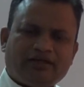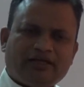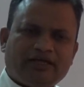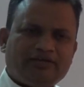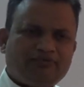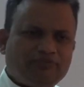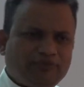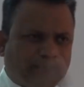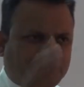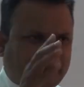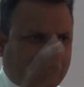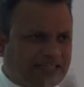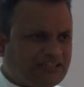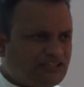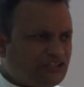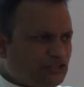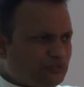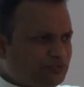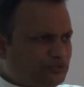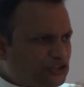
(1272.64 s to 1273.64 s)
If the
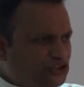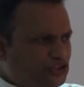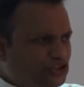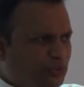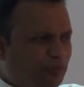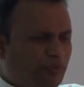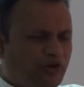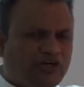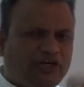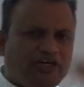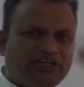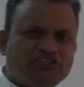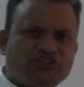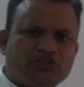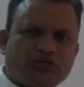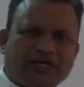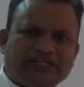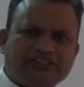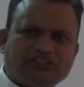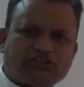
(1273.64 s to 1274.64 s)
prices of such
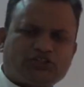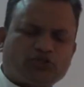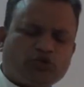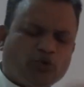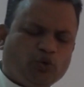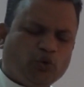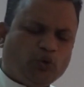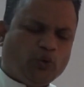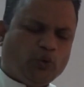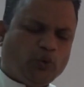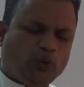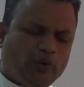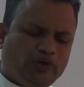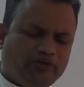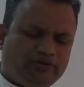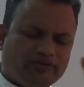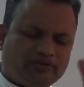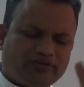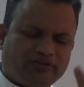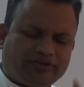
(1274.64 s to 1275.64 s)
commodities rises,
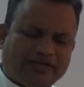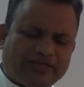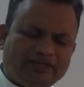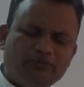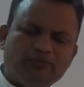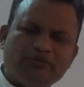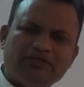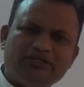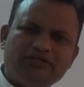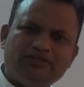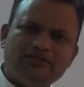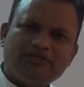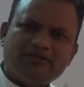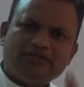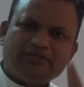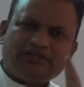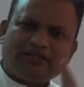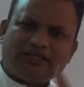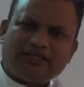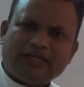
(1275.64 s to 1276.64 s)
gold, diamond
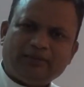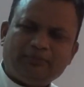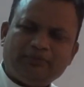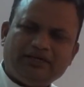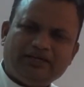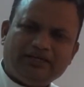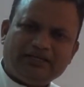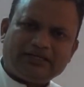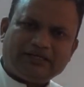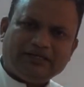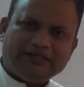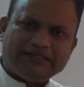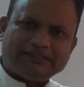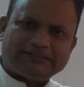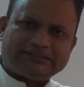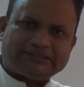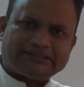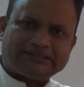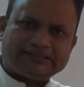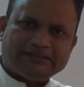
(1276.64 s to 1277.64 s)

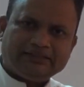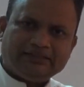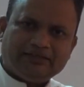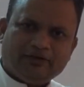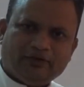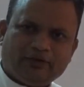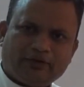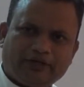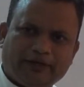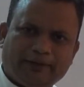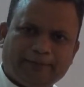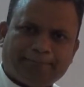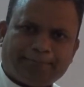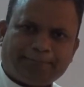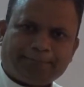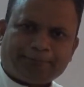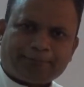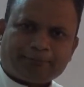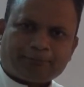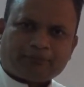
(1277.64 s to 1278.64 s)
necklace, okay,
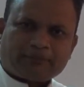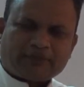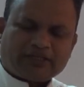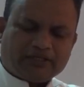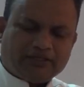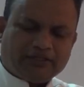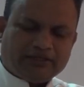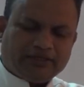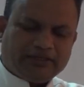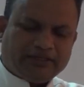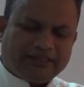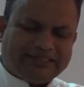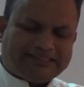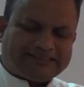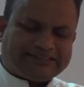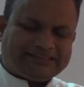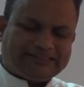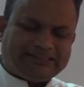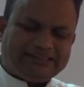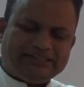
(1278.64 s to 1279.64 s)

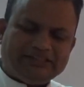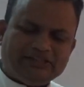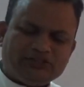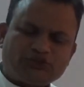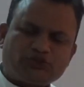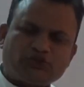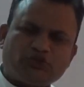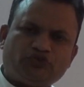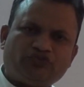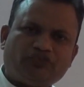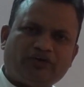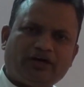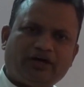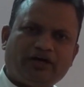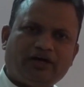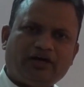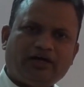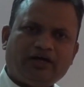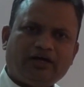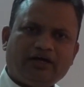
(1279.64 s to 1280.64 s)
AC,
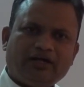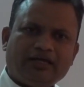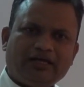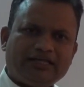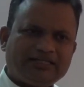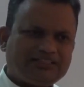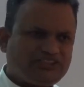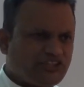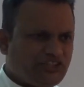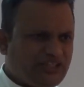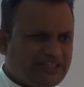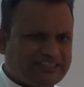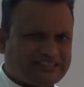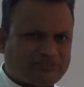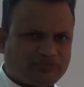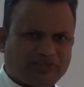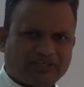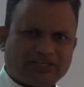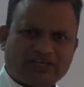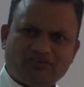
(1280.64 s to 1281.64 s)
sofa,
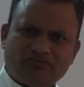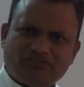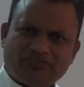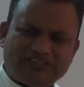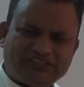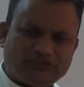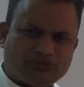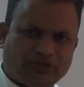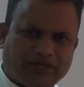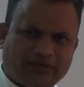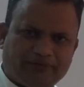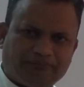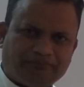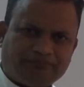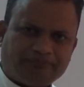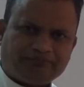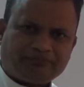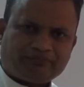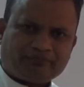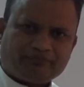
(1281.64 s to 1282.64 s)
luxurious one, comforts one,
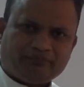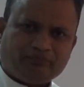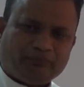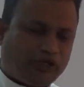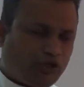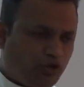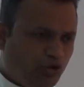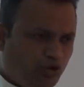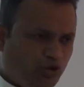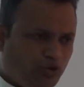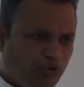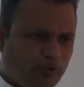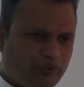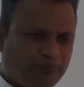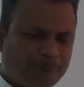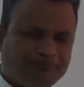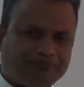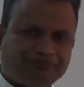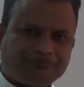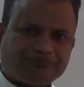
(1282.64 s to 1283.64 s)
bungalow.